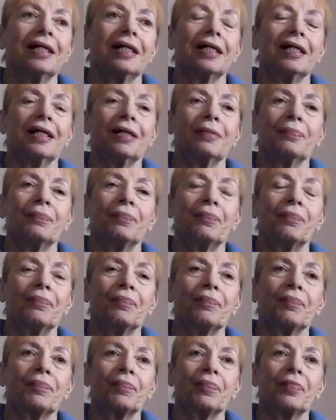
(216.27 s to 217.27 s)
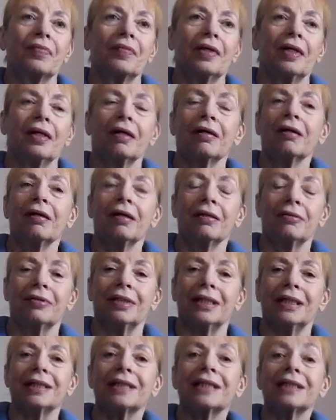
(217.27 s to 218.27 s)
I can't
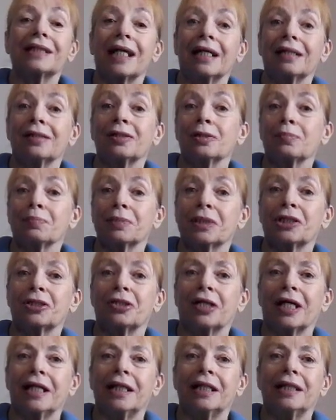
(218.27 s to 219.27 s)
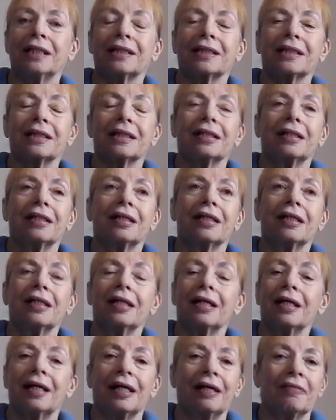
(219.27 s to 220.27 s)
really stand up straight.
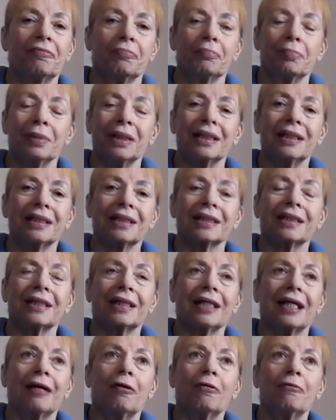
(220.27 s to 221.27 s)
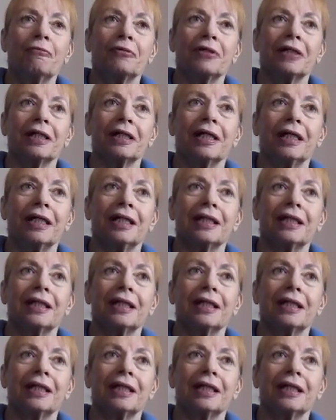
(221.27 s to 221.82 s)
I haven't been to see Alfie.